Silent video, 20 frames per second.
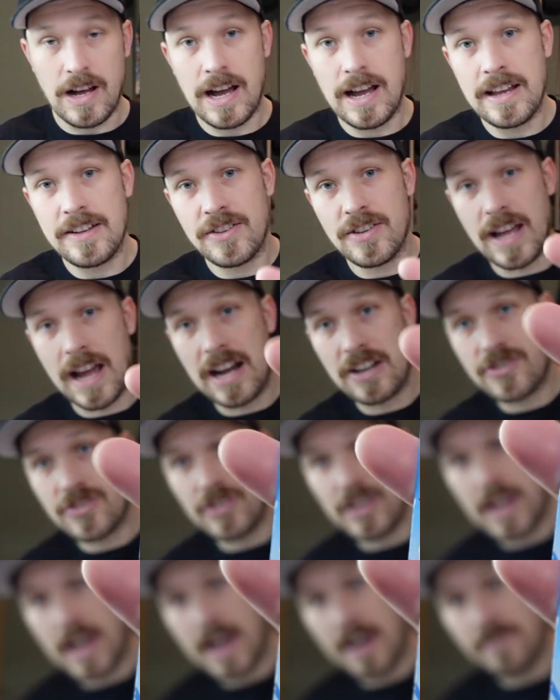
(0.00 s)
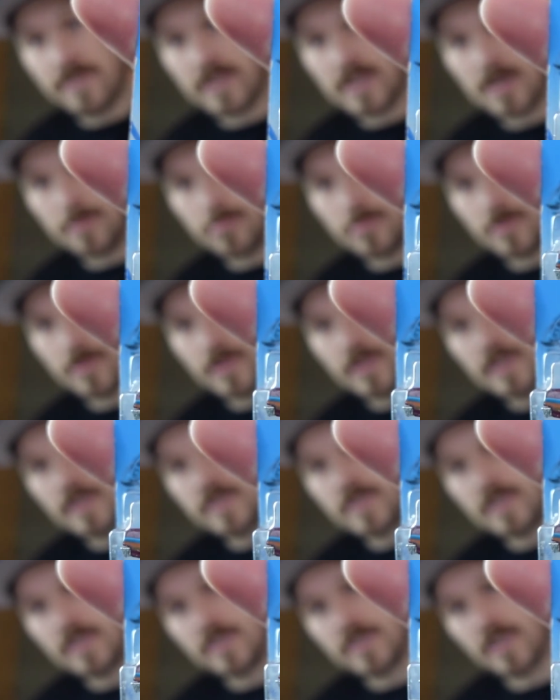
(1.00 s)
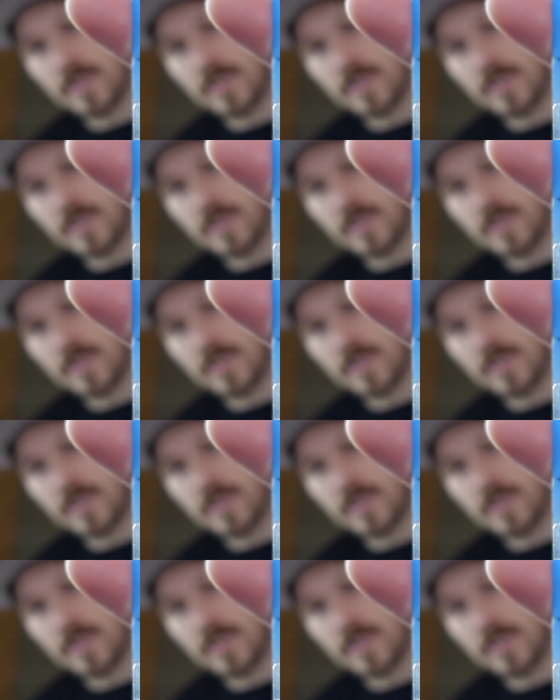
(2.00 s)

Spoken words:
I actually have a couple of these things